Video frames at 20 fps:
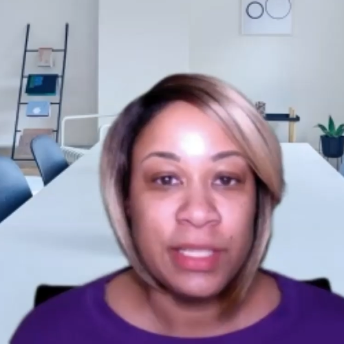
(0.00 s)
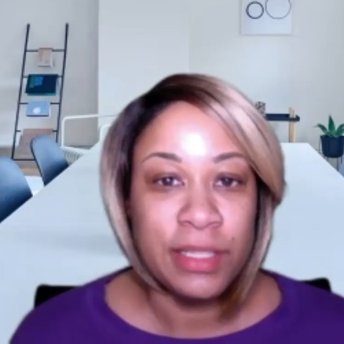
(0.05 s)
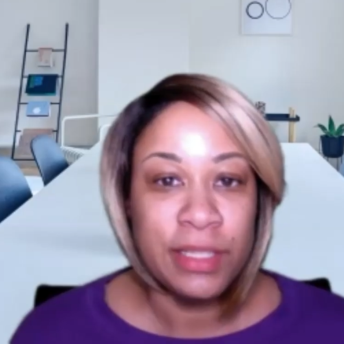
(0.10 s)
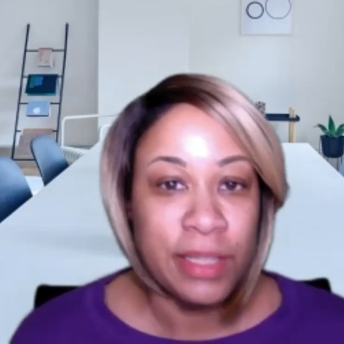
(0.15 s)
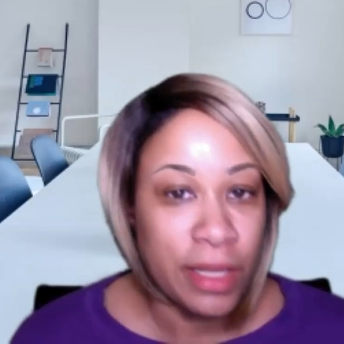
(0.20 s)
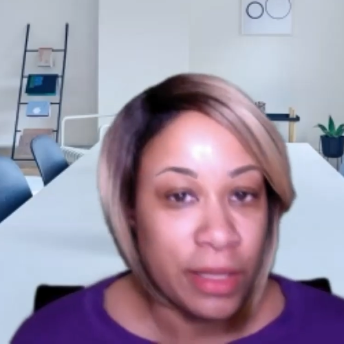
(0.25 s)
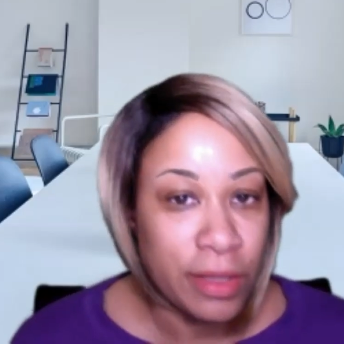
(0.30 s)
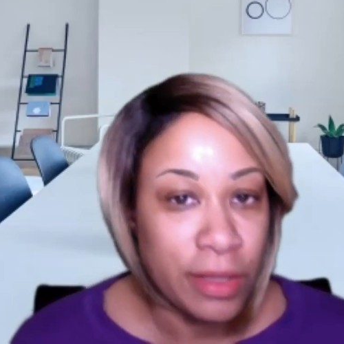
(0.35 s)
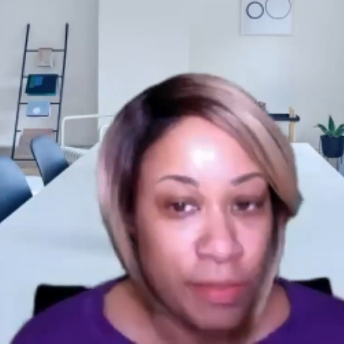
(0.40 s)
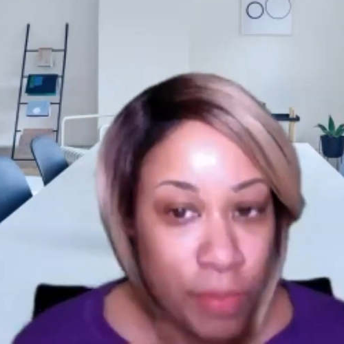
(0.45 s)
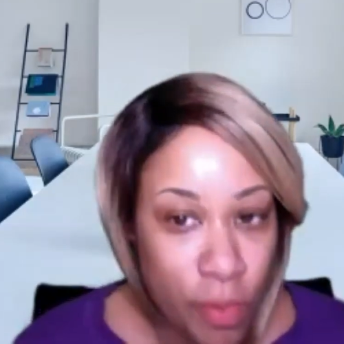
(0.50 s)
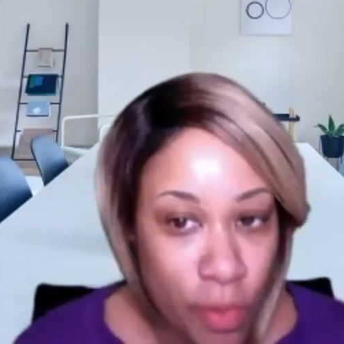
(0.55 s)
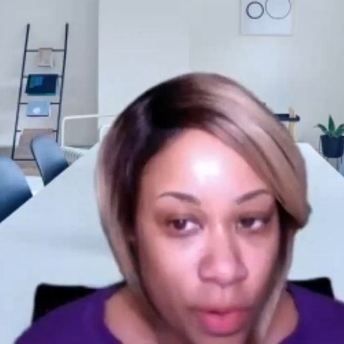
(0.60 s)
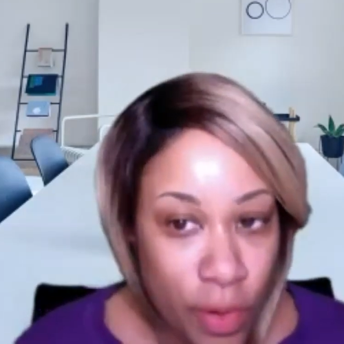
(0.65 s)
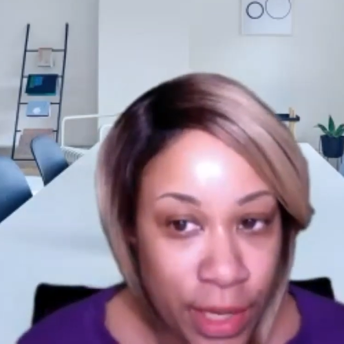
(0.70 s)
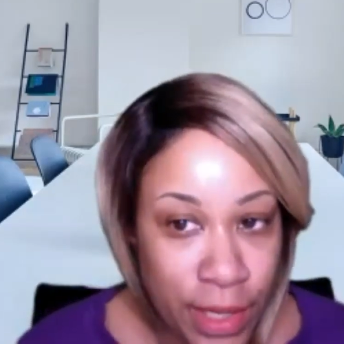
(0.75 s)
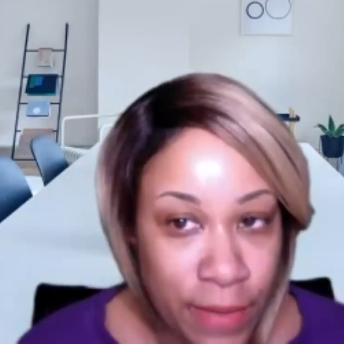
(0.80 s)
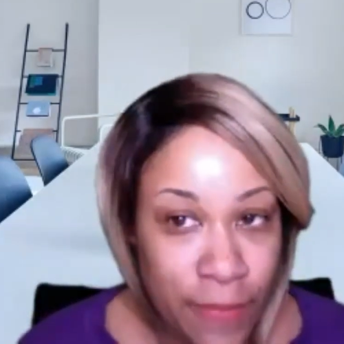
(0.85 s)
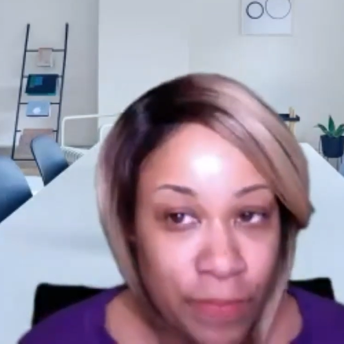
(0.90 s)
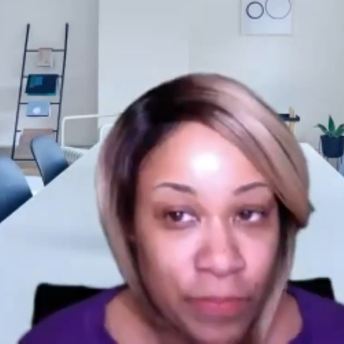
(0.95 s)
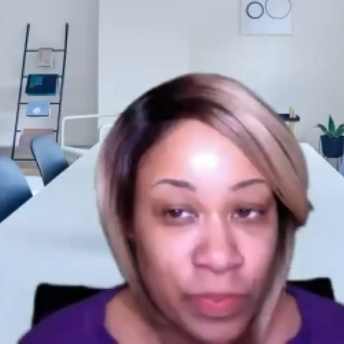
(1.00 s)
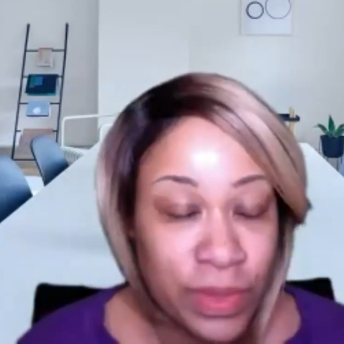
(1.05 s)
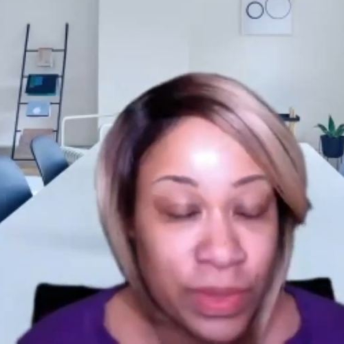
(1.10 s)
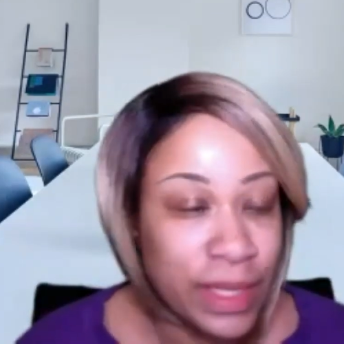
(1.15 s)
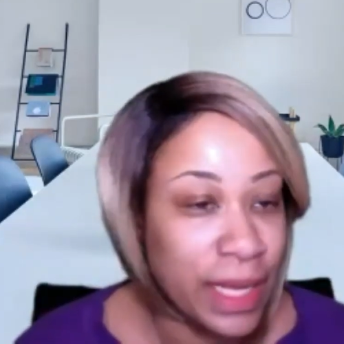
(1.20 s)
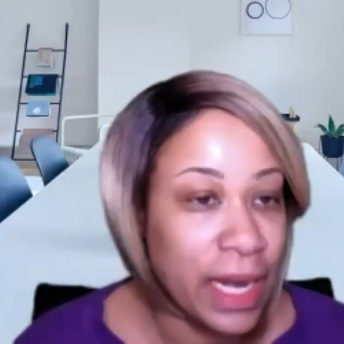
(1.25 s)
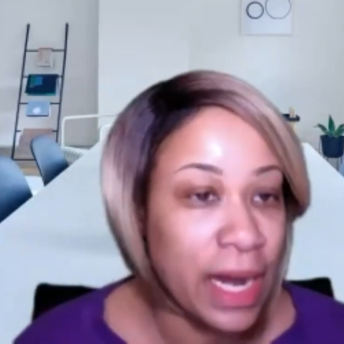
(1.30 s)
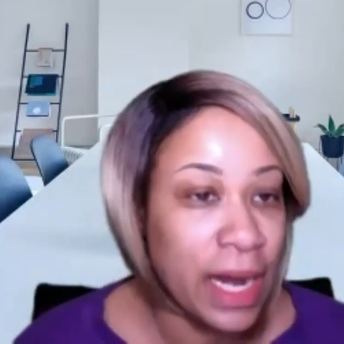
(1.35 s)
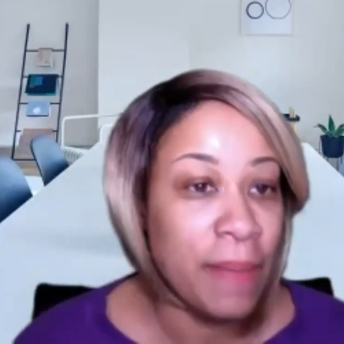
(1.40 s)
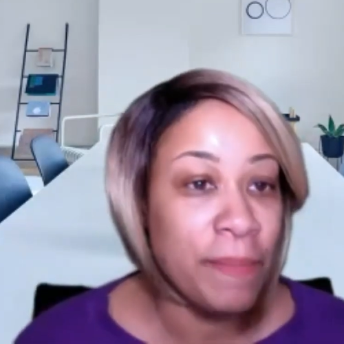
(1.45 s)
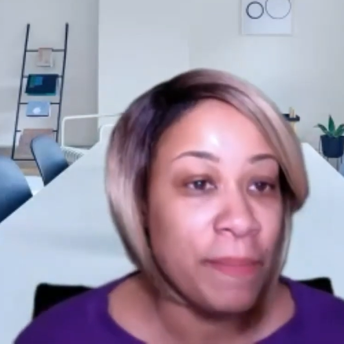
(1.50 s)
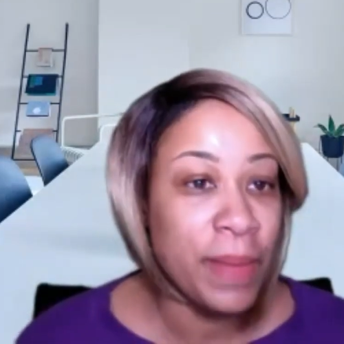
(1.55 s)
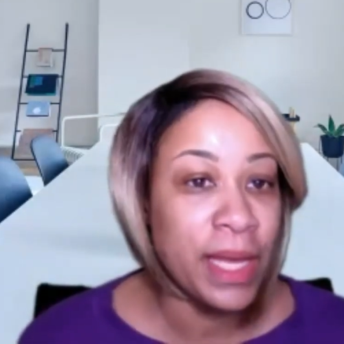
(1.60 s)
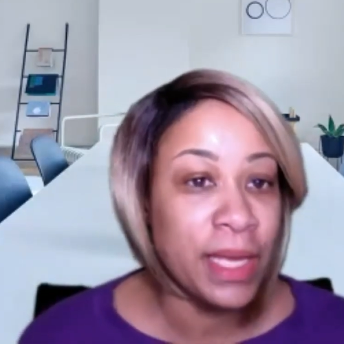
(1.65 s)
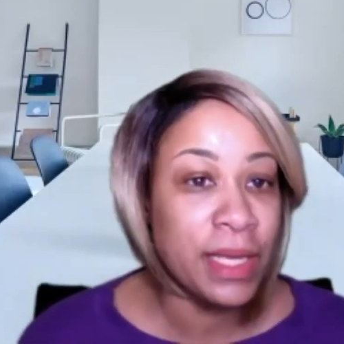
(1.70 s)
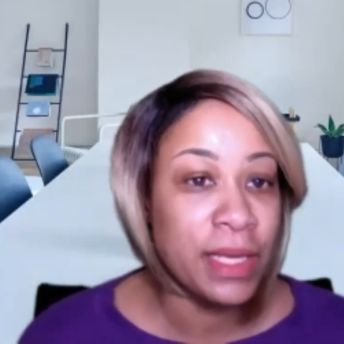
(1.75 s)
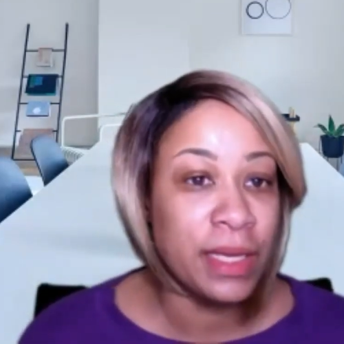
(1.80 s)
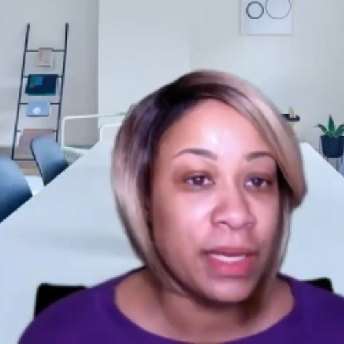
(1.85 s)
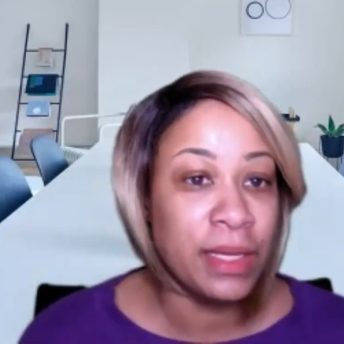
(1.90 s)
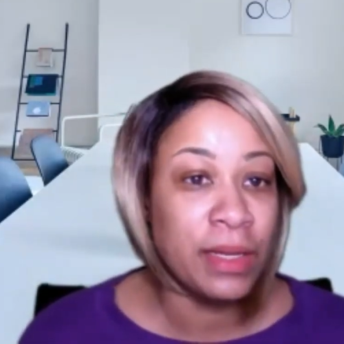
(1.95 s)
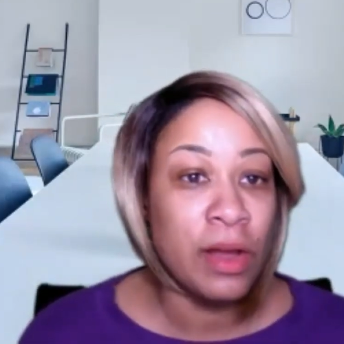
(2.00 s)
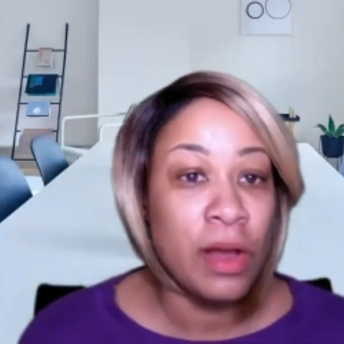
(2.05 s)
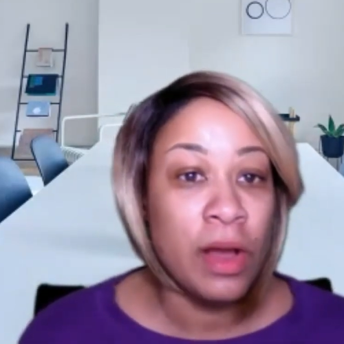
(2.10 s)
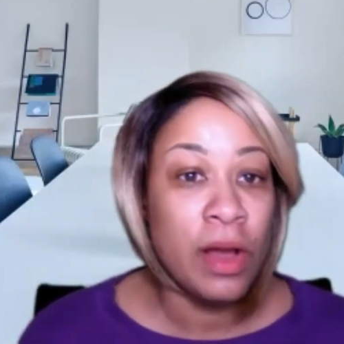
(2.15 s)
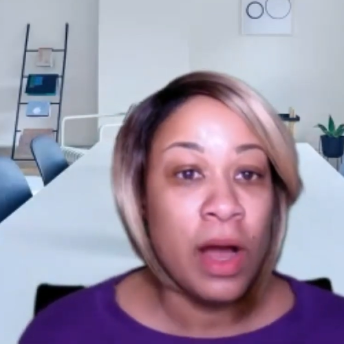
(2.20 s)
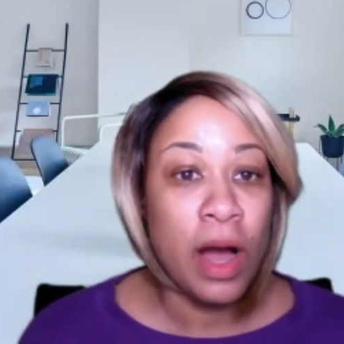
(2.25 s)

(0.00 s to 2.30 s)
another point that I'm making.